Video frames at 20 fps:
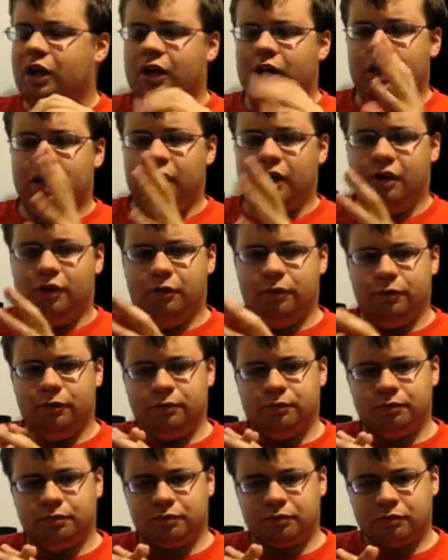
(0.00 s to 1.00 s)
Now,
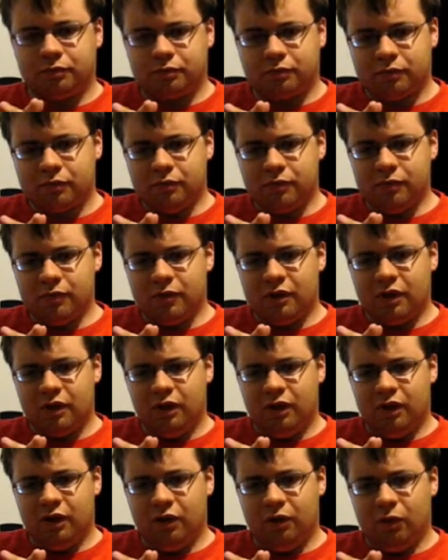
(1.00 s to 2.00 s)

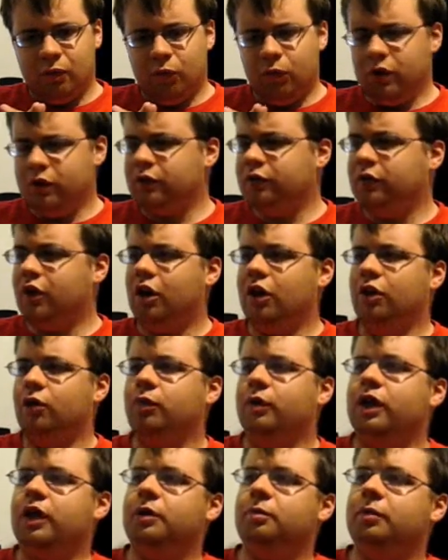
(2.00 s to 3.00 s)
what does
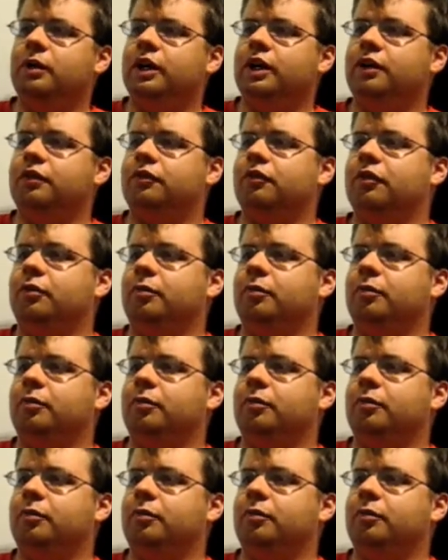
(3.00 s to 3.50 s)
Halloween mean for